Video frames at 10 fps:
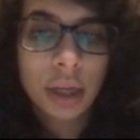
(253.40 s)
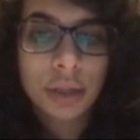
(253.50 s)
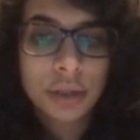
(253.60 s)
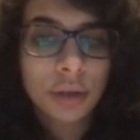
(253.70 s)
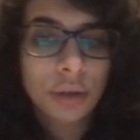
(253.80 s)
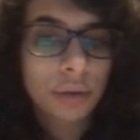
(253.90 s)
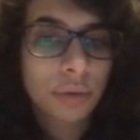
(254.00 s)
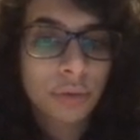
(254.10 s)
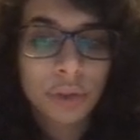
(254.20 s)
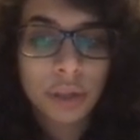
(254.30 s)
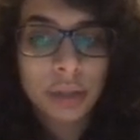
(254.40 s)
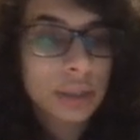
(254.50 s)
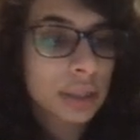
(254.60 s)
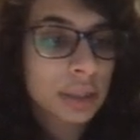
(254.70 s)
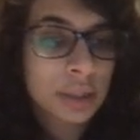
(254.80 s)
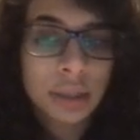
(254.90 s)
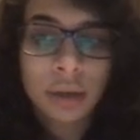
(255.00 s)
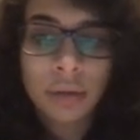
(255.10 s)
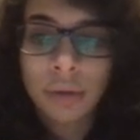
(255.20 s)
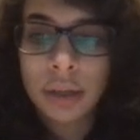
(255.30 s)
And so fill out the sentence here, right?